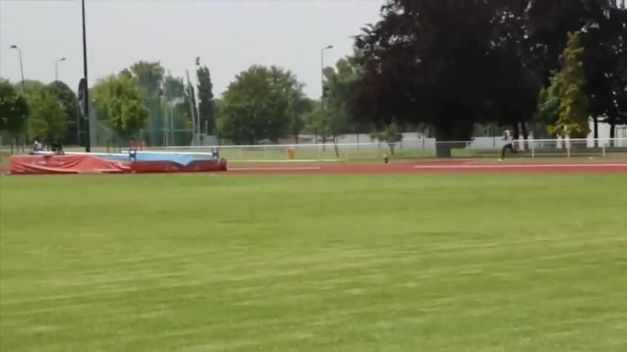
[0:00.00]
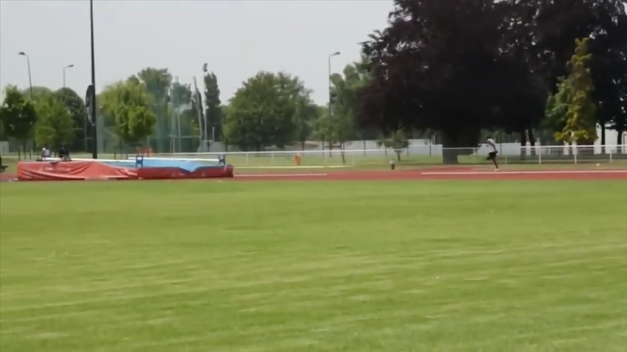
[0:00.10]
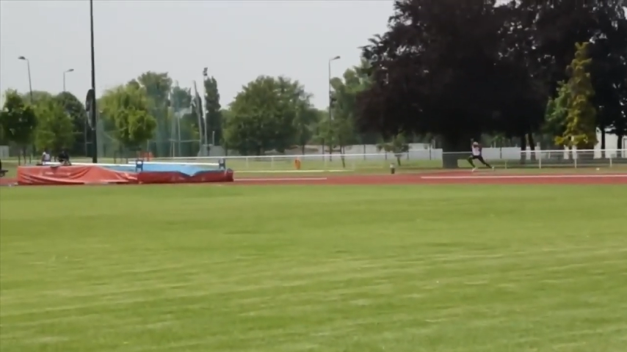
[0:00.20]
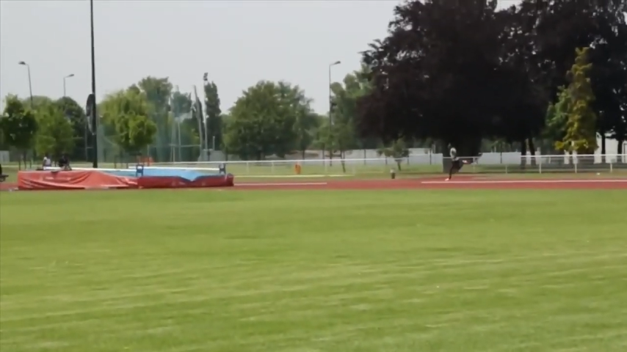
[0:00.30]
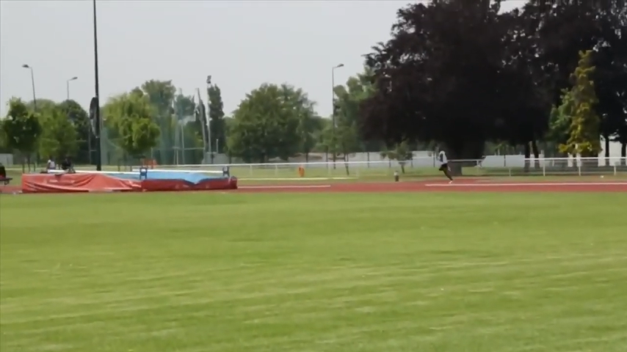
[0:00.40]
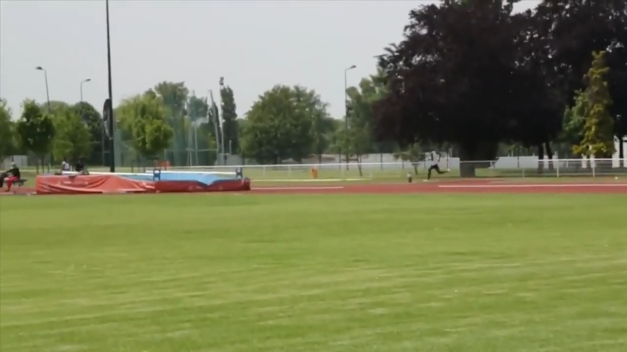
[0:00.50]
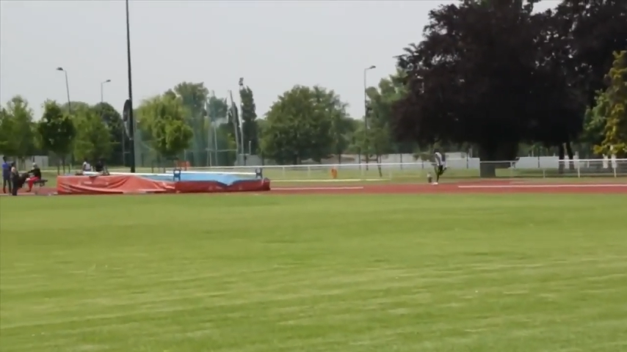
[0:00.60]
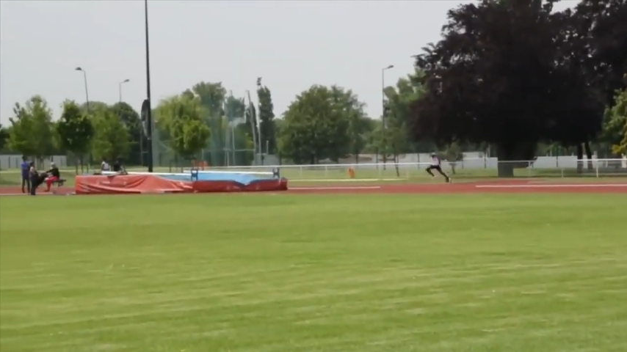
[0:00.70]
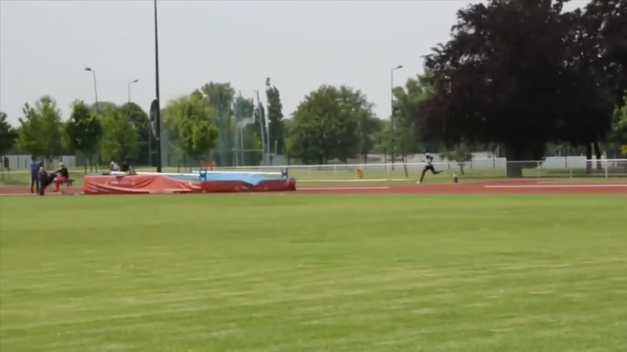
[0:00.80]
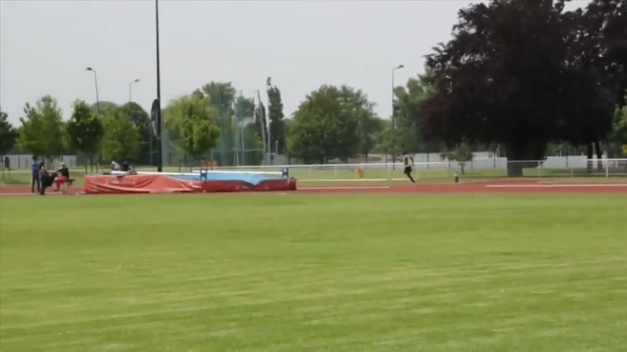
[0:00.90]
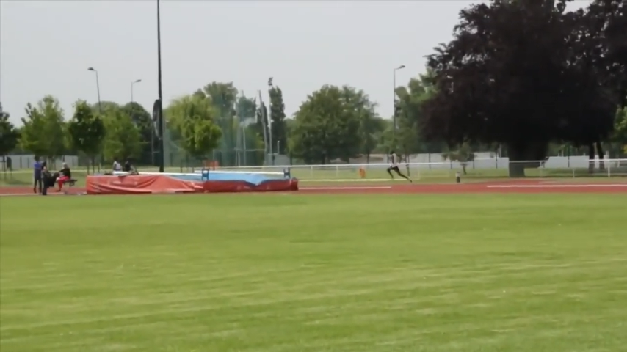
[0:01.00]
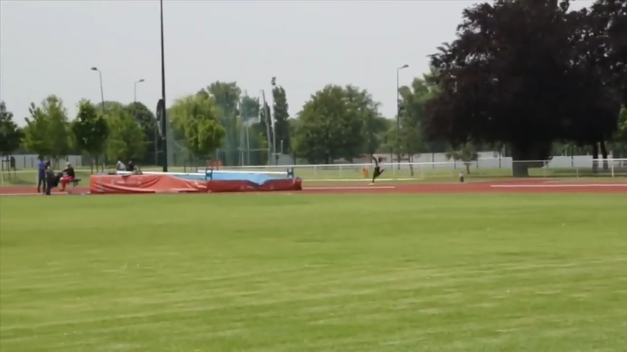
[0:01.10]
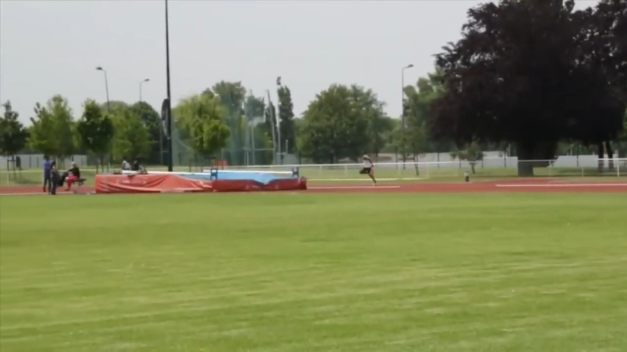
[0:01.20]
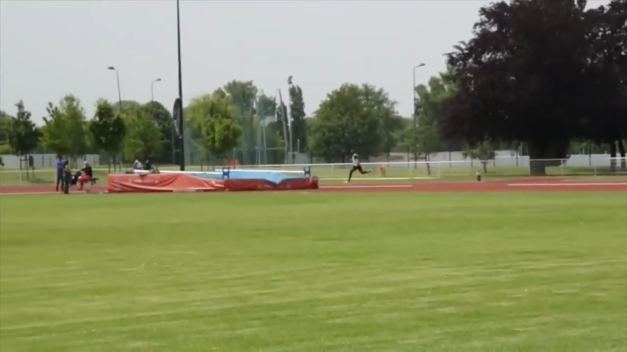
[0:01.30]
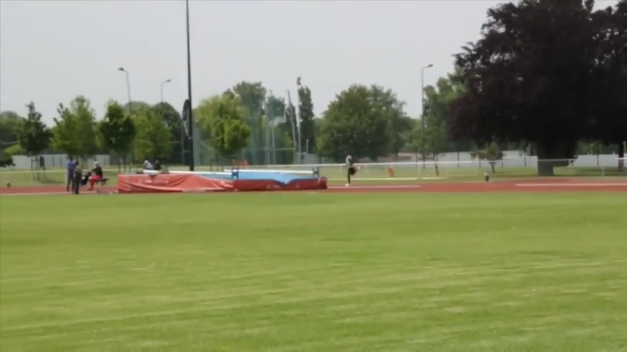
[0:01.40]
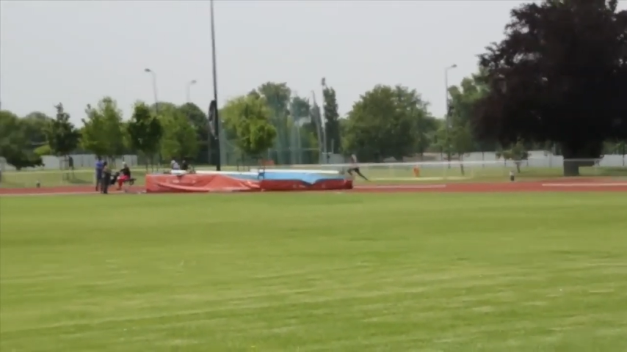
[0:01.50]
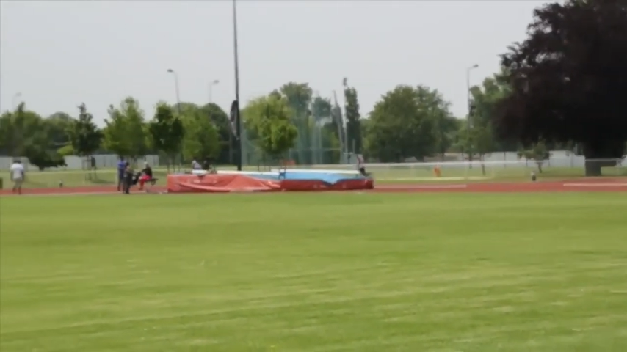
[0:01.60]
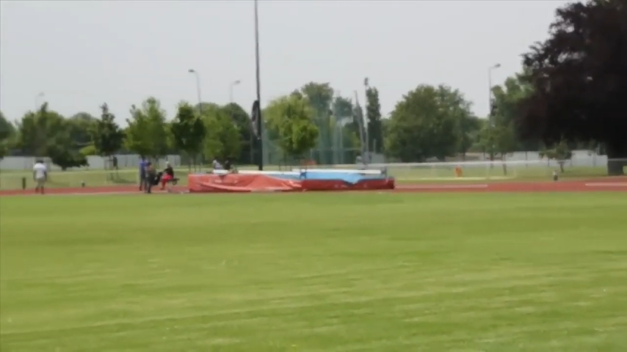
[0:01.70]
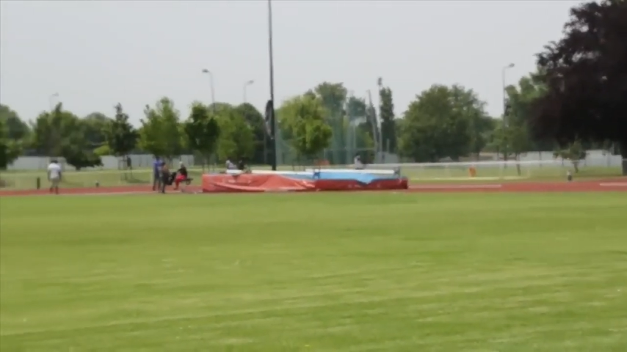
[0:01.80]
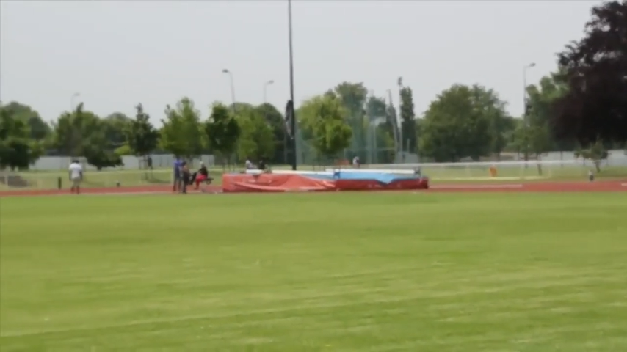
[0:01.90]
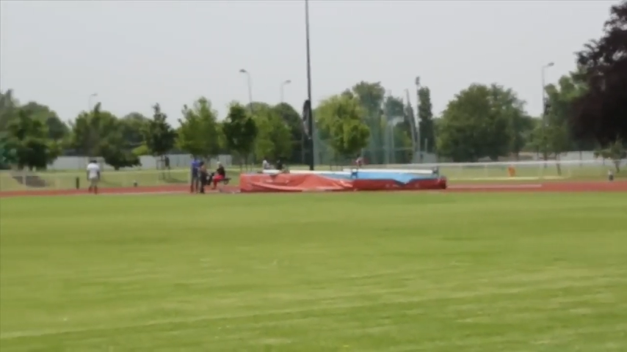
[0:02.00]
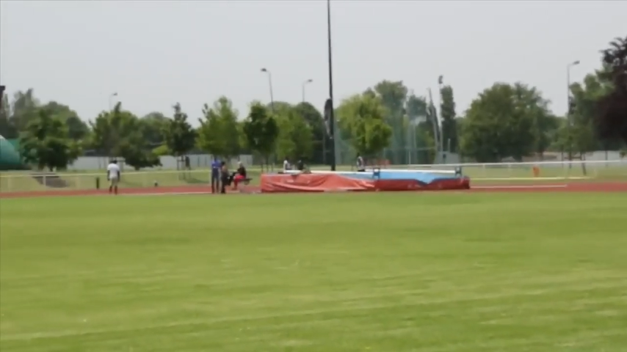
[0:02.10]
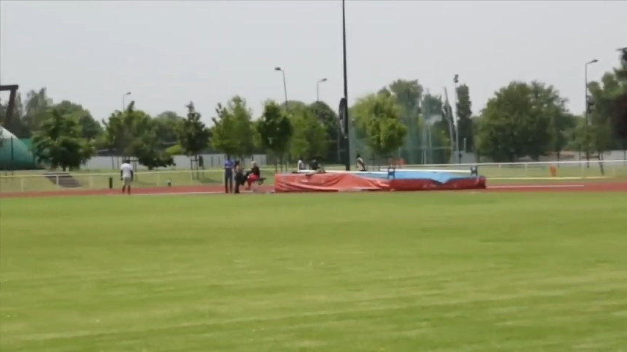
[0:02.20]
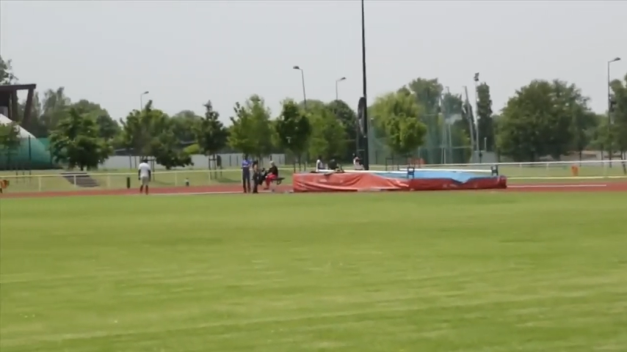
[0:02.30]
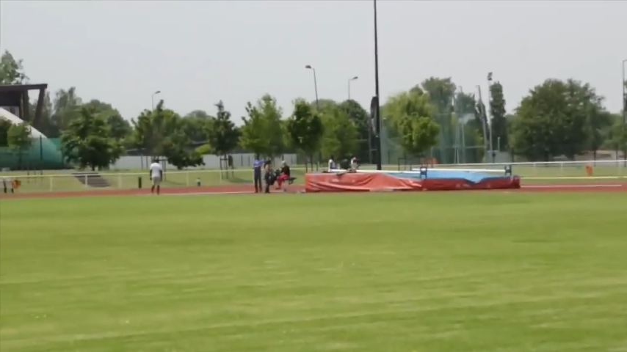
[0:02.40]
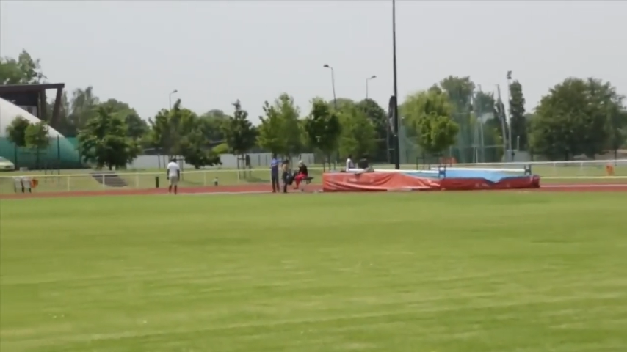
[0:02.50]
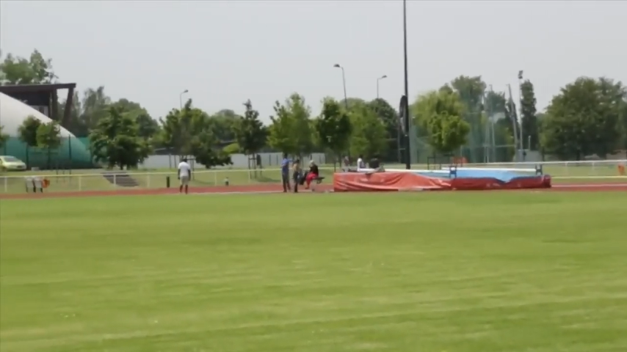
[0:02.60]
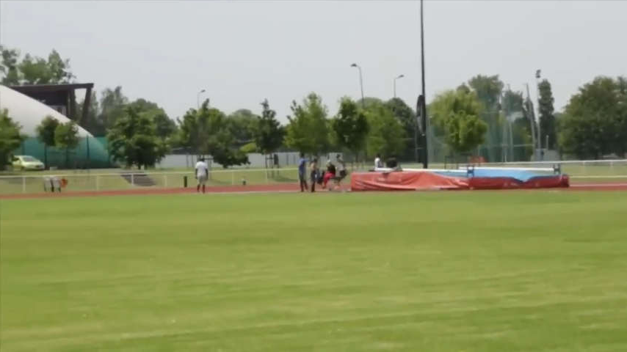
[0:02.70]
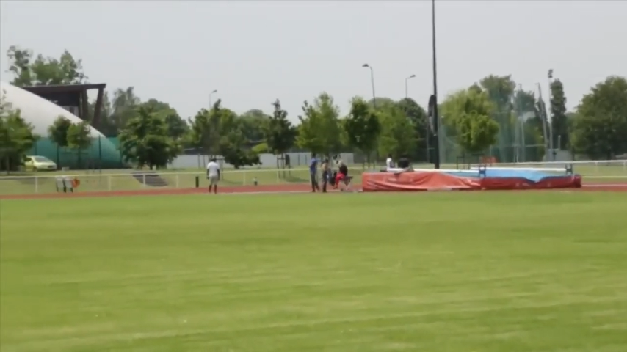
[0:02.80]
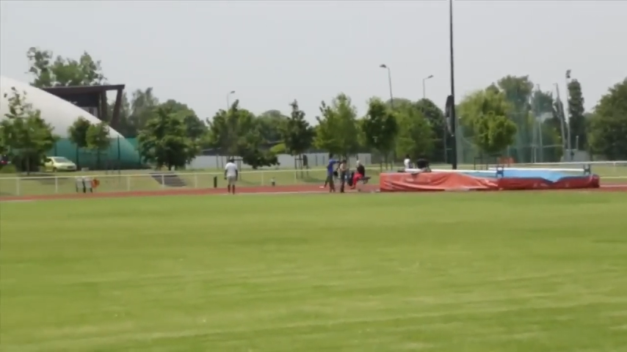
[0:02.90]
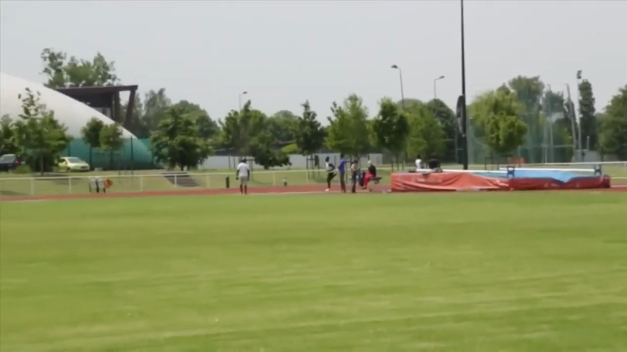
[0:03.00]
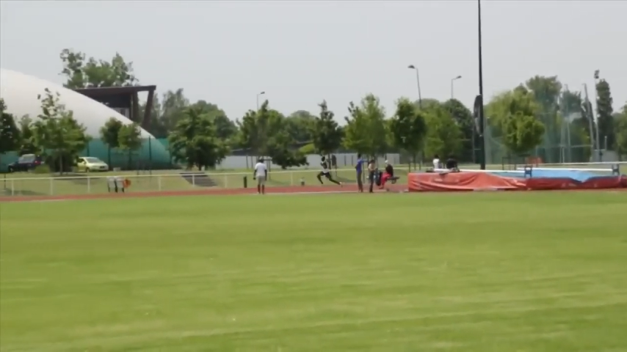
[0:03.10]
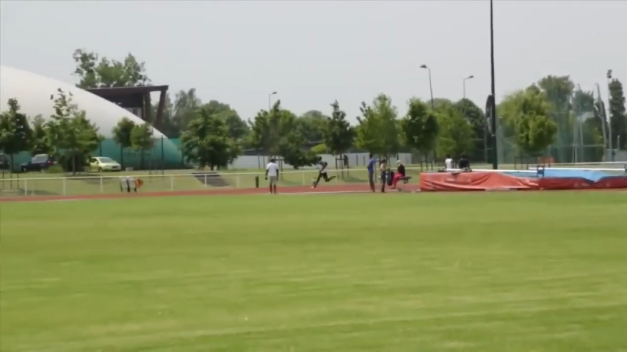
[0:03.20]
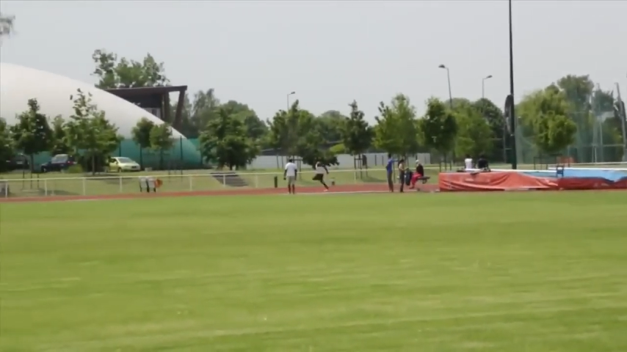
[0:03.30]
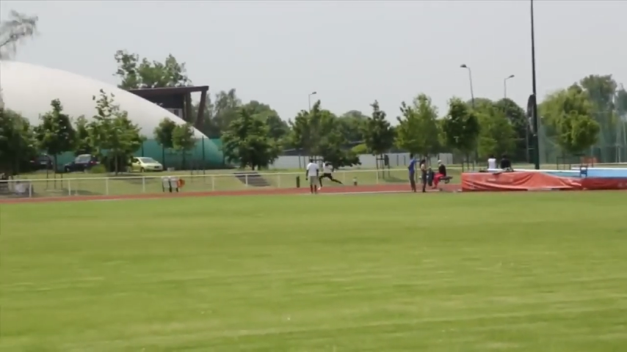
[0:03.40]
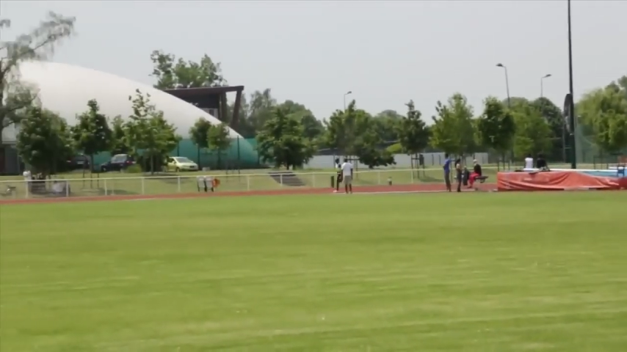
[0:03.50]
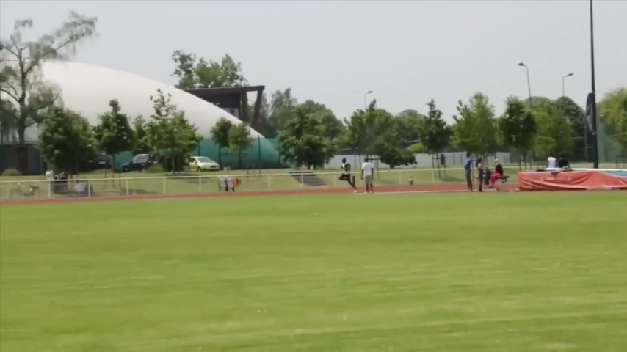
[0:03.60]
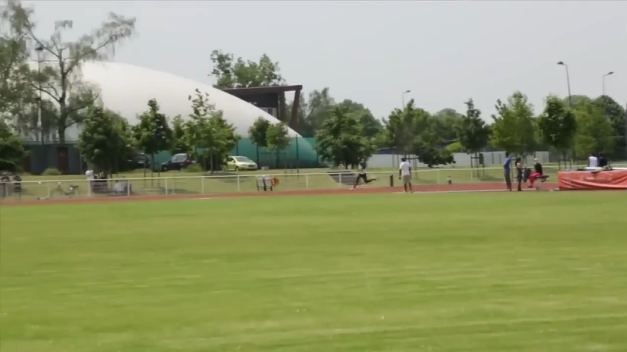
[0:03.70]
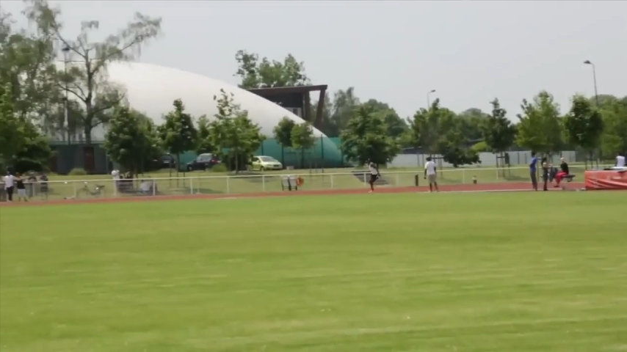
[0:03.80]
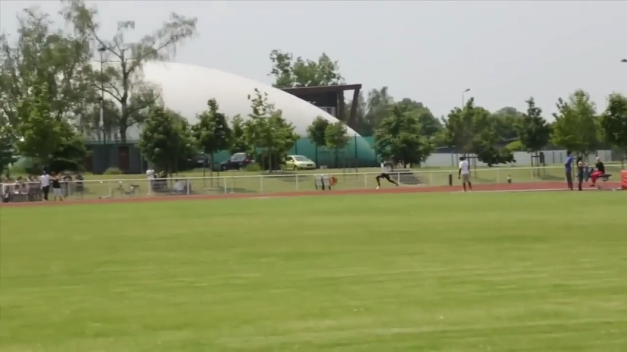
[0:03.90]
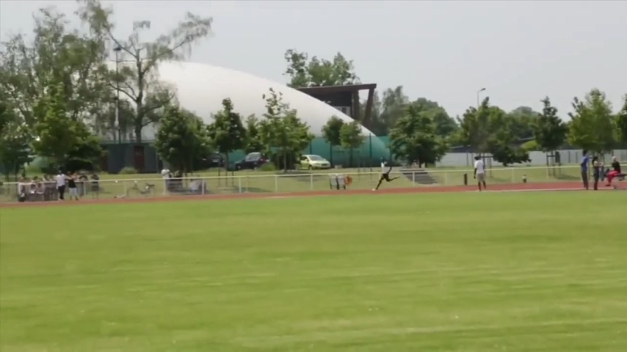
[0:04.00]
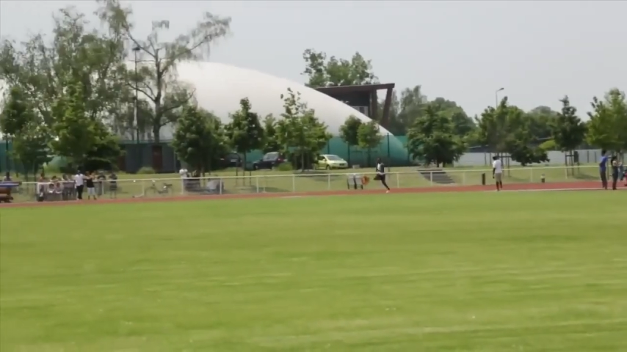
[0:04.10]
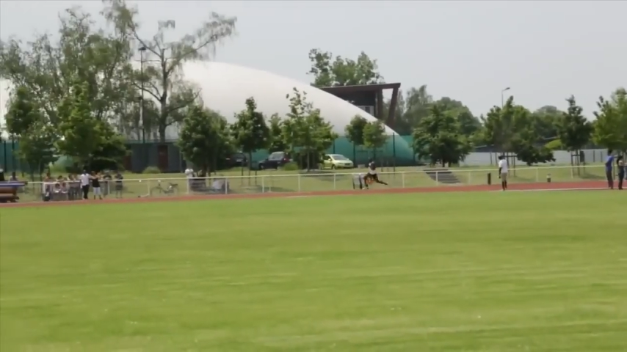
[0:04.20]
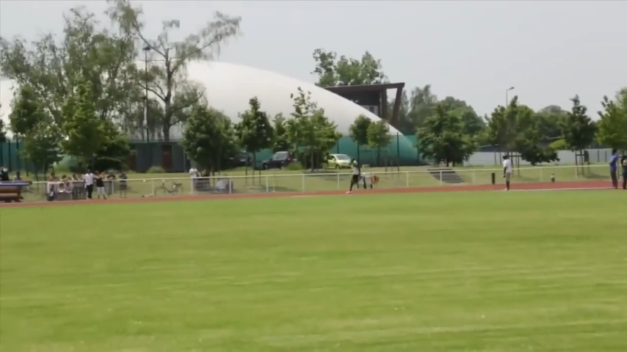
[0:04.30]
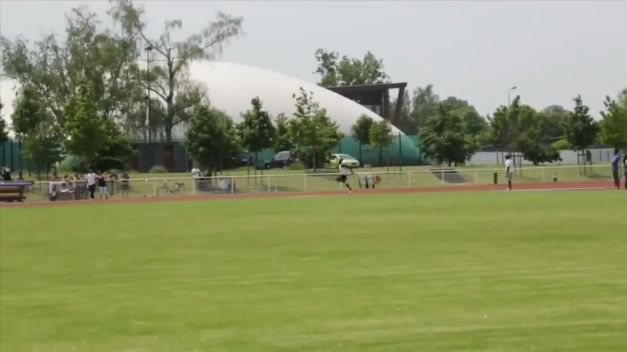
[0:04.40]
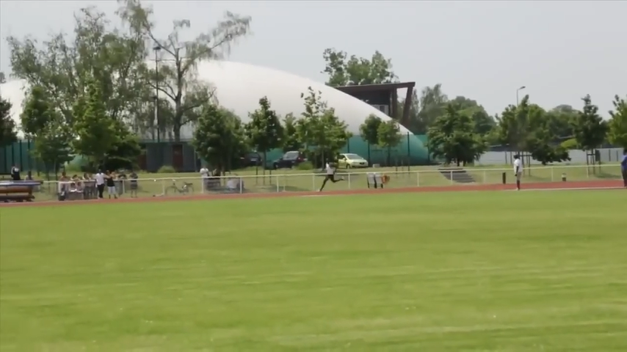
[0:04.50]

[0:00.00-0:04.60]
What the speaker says: (no speaker visible)